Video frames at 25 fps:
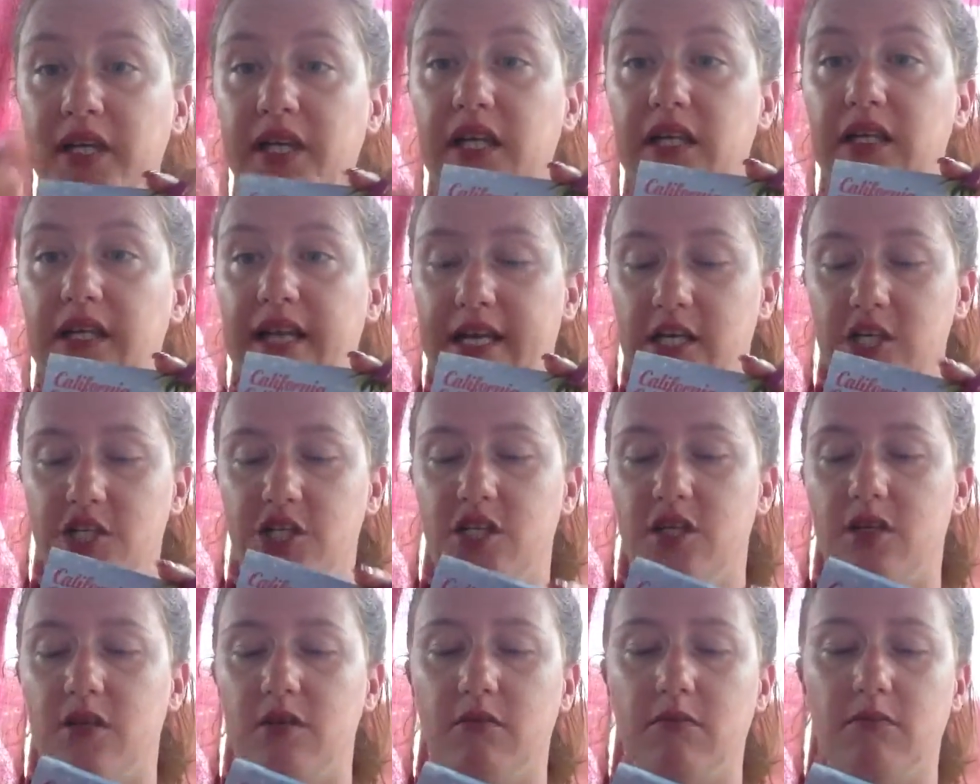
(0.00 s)

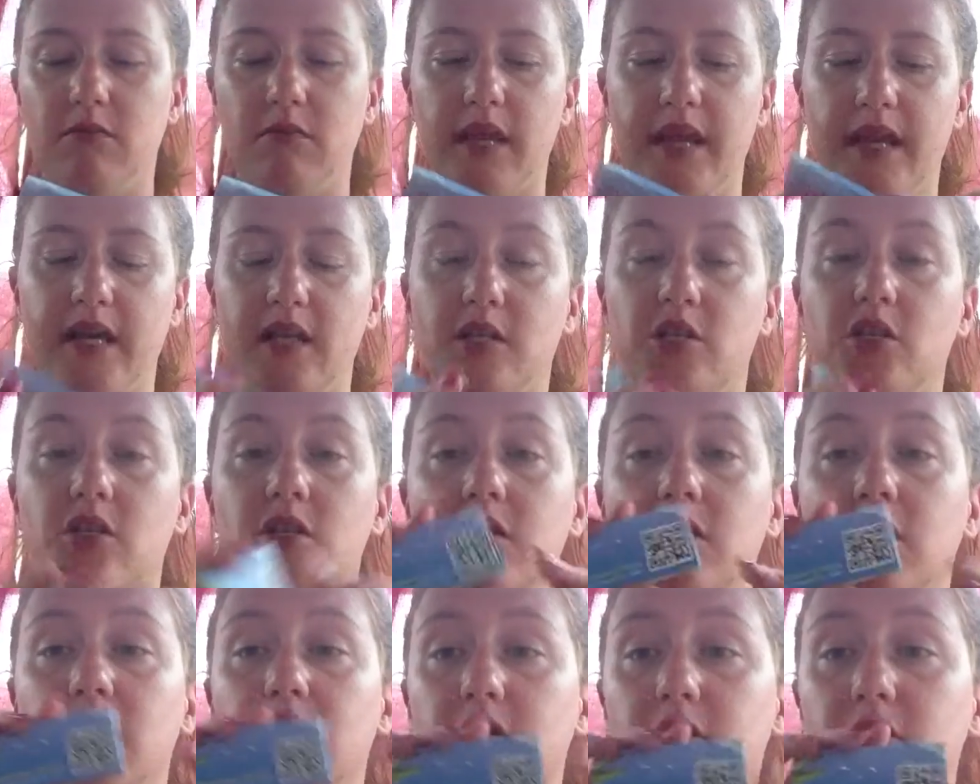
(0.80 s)
collection, and it's
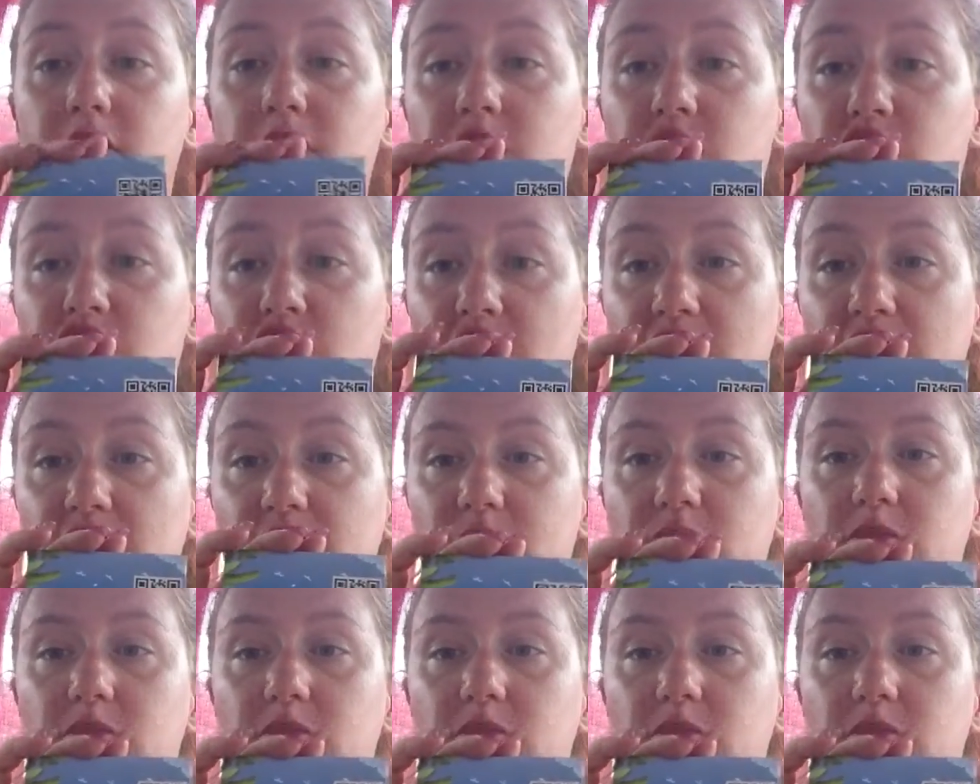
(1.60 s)
just a little sheet